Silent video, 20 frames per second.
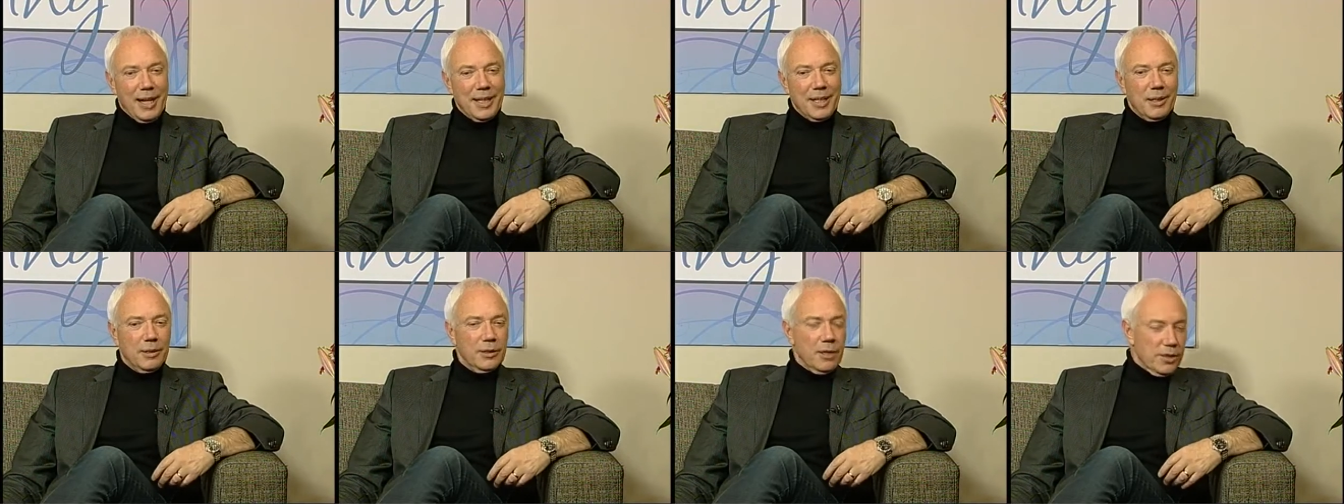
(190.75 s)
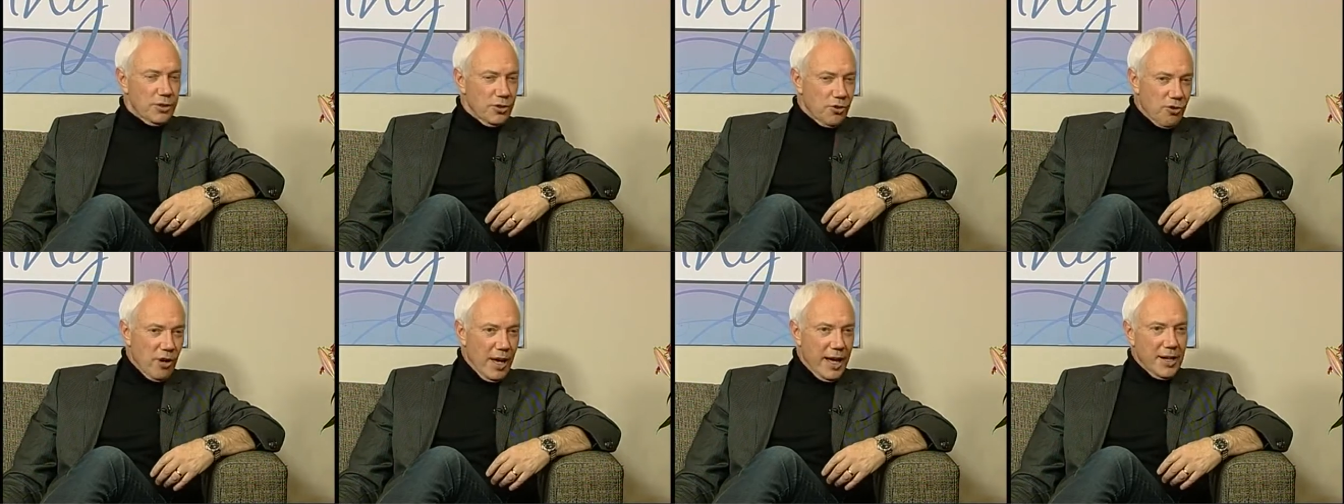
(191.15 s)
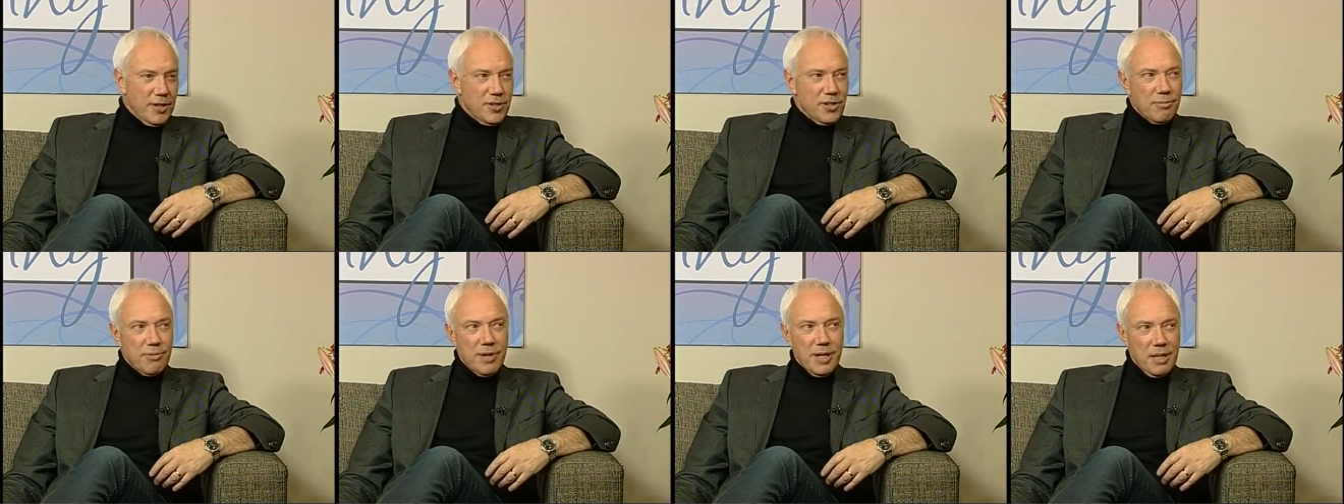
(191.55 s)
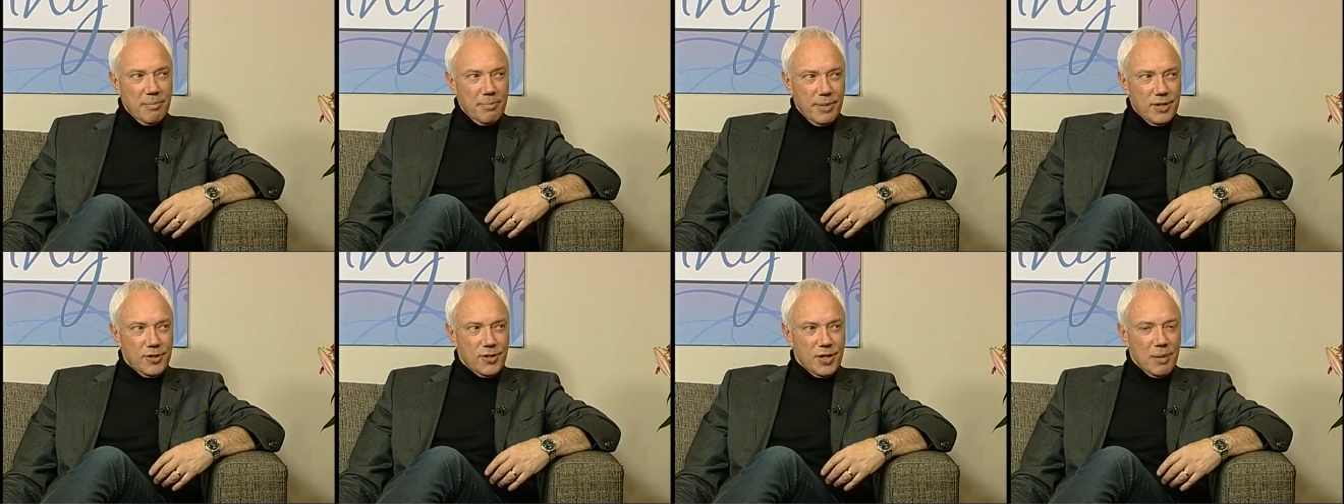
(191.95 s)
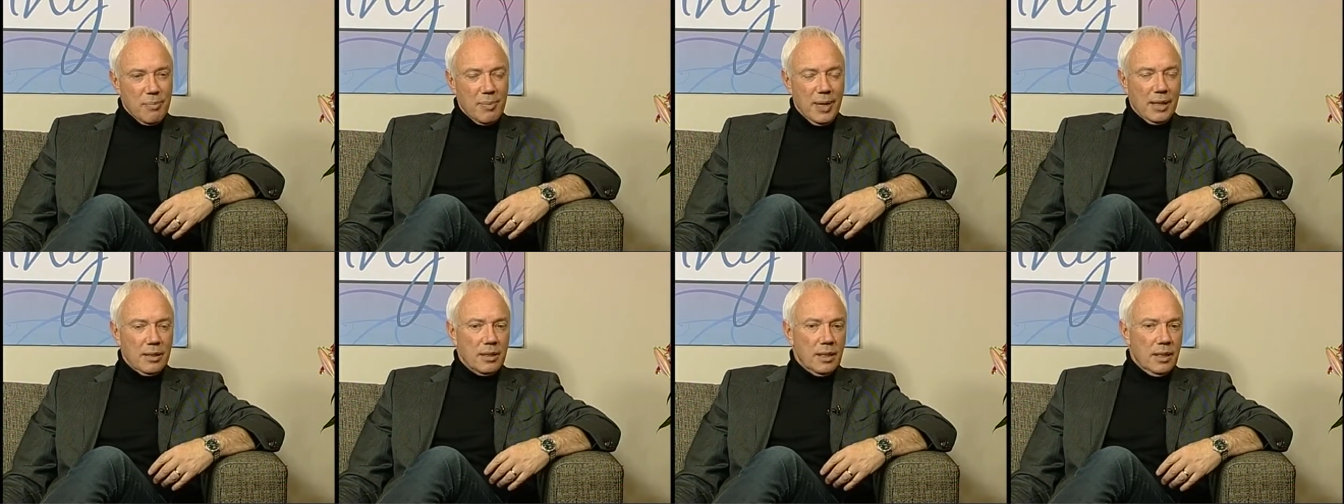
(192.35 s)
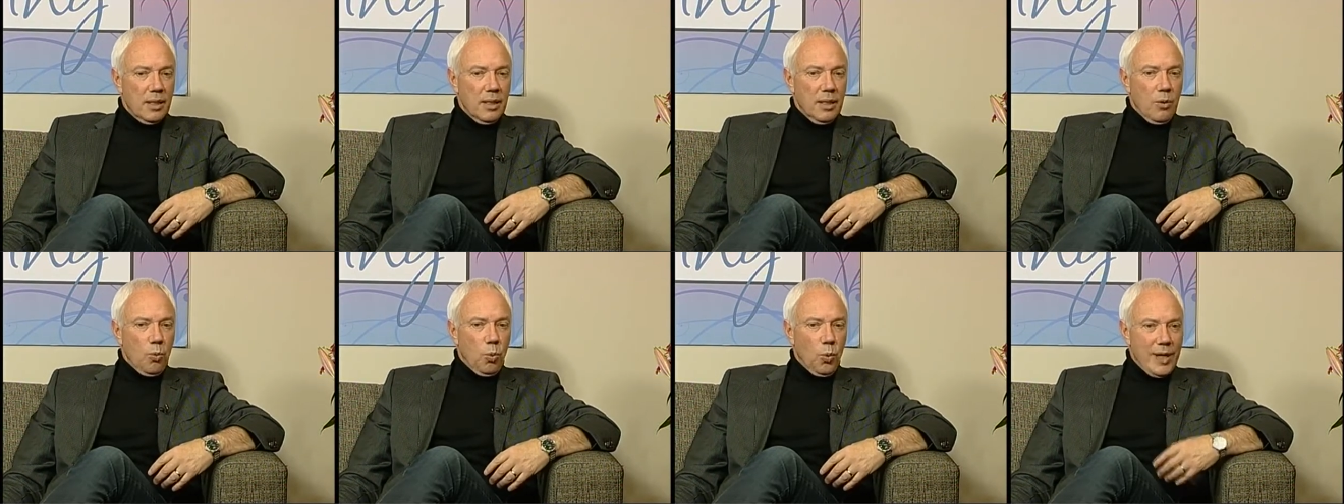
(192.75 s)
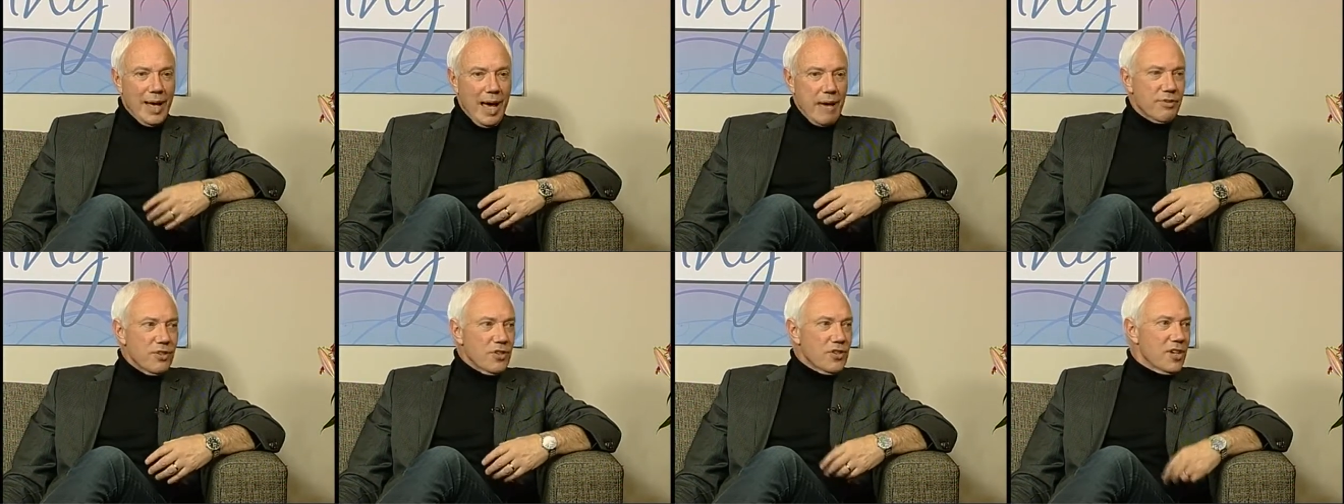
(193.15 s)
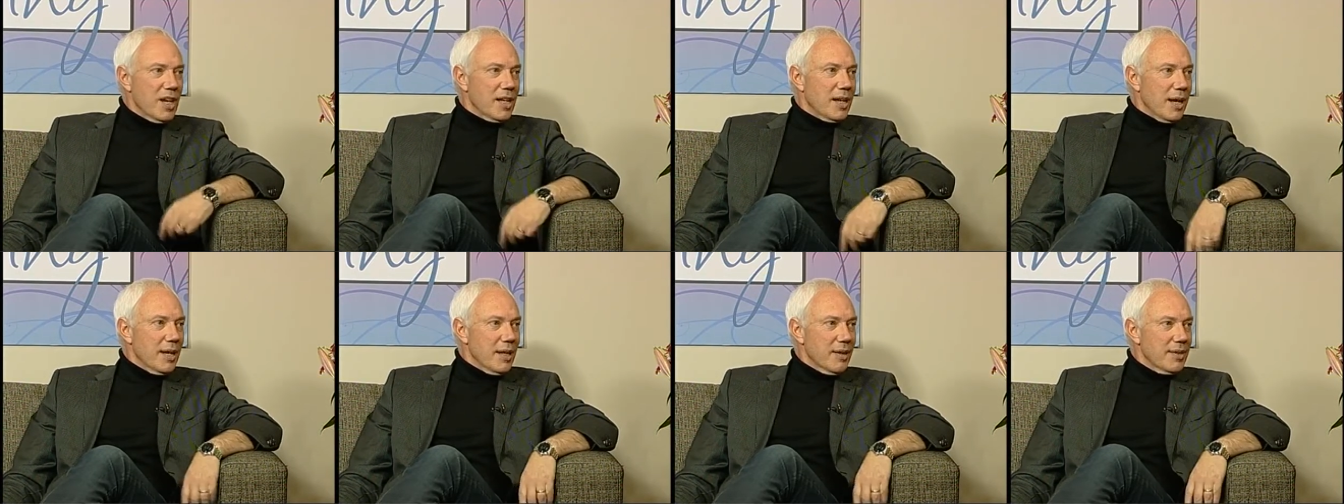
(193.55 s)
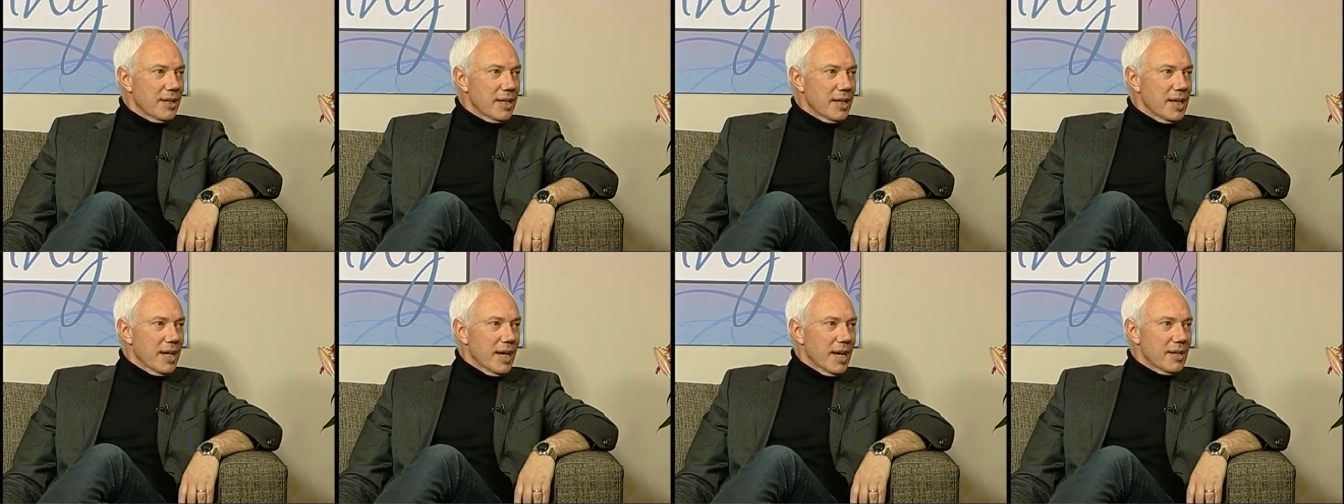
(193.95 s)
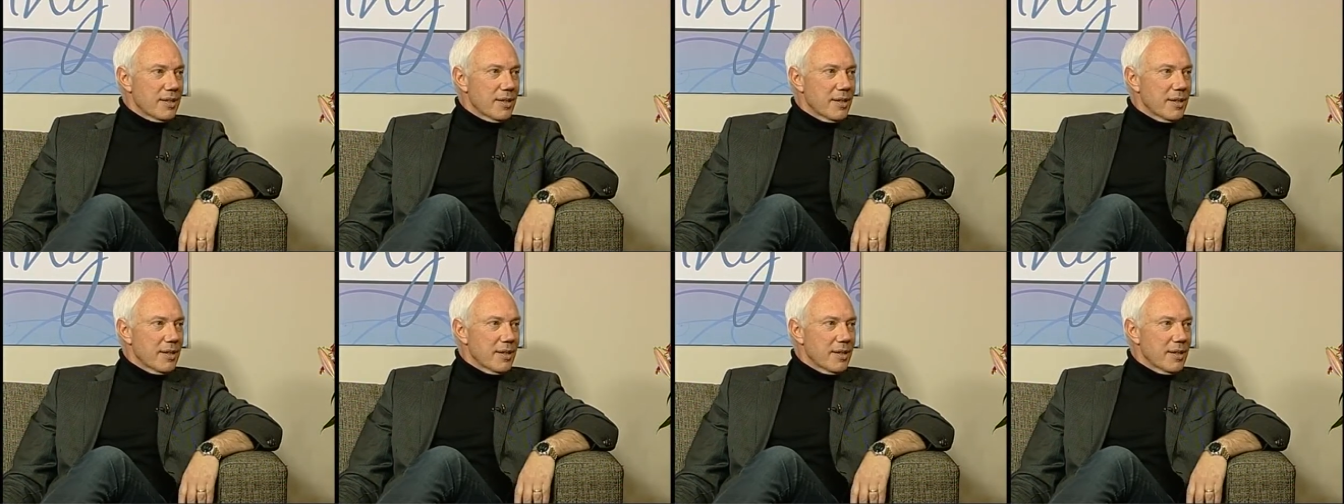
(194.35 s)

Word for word: You know, a lot of the trades are really busy, but we haven't seen anything yet.